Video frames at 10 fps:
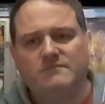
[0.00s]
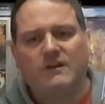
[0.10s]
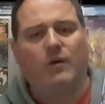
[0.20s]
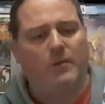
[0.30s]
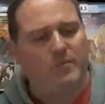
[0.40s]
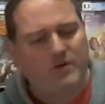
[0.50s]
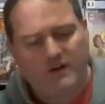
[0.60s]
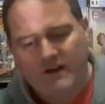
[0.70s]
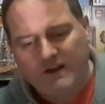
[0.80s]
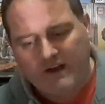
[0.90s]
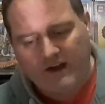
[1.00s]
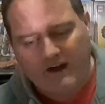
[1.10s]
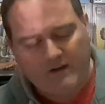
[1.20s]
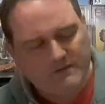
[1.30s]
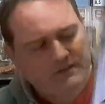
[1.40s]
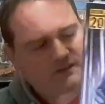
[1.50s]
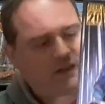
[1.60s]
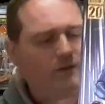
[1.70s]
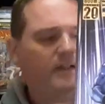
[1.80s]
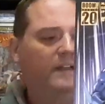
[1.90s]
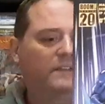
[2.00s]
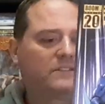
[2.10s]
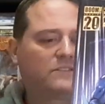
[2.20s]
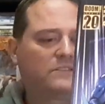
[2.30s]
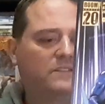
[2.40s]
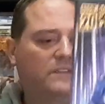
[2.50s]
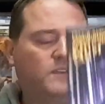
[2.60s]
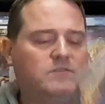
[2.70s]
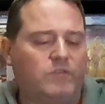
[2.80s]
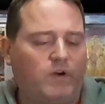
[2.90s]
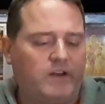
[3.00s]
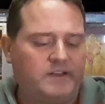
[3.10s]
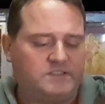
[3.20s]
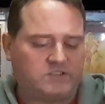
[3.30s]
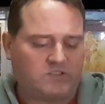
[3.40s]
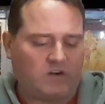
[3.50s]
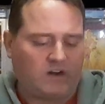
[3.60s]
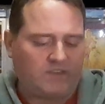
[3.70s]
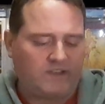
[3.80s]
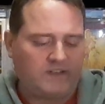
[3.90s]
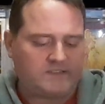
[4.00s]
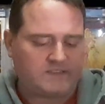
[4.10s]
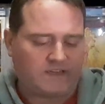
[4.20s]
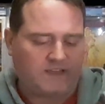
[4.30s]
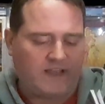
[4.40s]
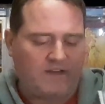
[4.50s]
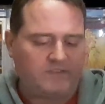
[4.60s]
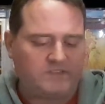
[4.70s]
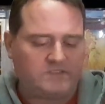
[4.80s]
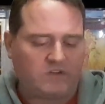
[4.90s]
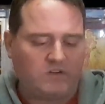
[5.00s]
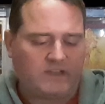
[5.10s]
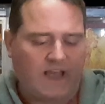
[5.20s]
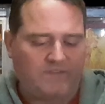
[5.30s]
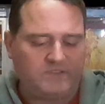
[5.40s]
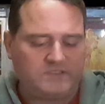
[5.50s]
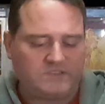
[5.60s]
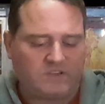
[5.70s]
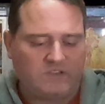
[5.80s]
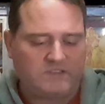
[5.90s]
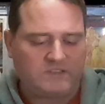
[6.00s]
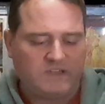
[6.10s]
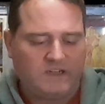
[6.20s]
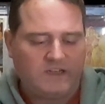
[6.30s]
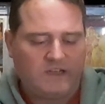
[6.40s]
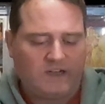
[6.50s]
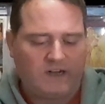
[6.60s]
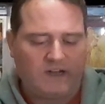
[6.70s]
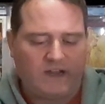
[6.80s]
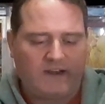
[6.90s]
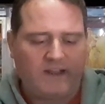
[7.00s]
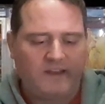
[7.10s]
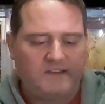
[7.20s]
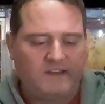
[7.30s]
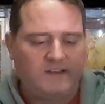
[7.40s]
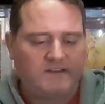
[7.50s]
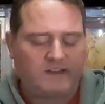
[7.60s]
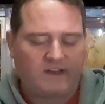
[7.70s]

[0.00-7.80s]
comic book. Now, the writer is Scott. I think it's Cavan Scott, and he did